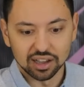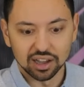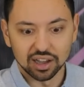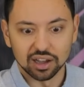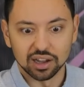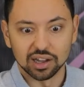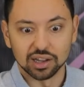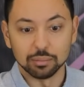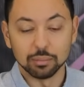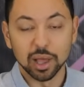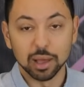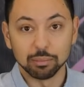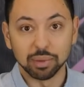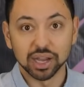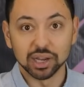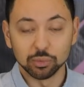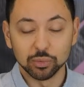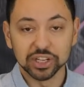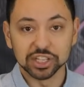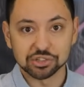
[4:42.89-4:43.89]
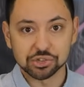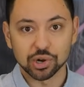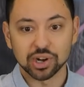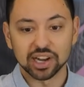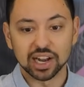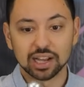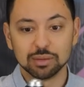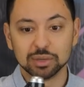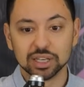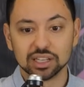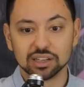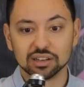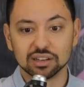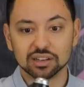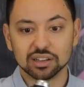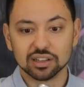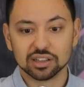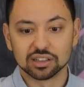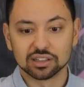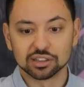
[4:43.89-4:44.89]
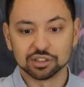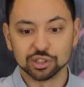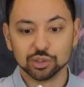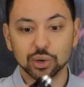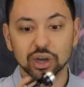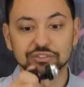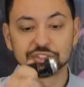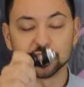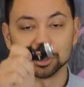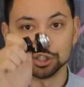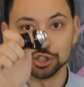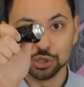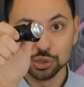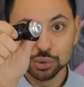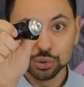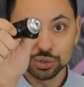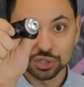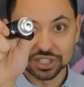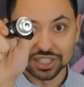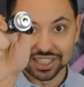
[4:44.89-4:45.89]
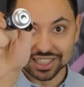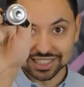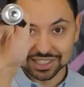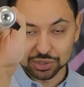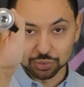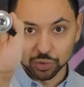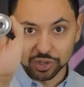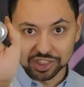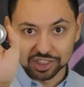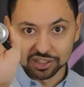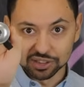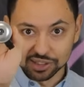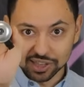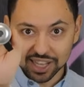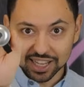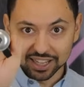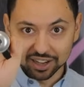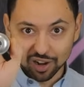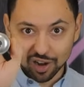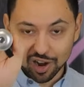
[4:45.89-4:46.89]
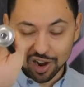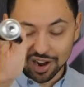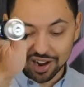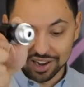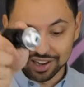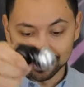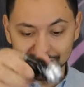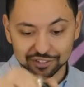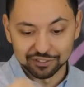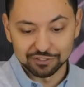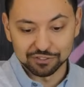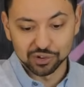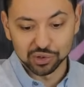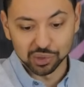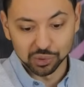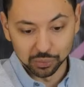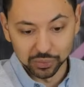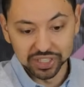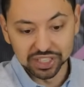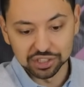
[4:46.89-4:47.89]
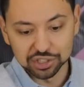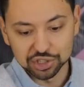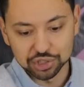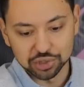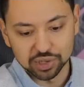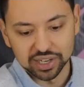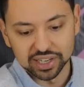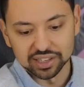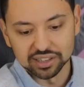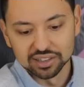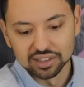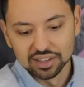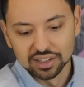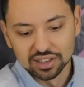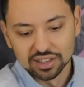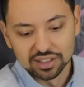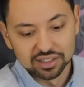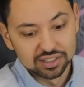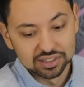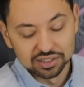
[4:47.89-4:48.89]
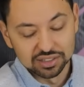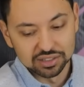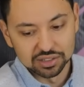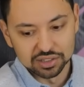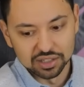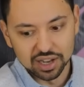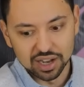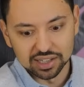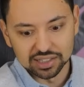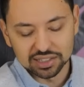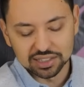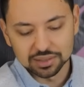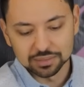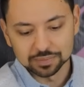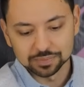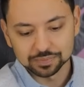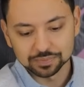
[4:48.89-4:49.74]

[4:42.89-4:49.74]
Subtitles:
And by a week straight, I mean you have to use this with the light on for a week straight. It's nuts.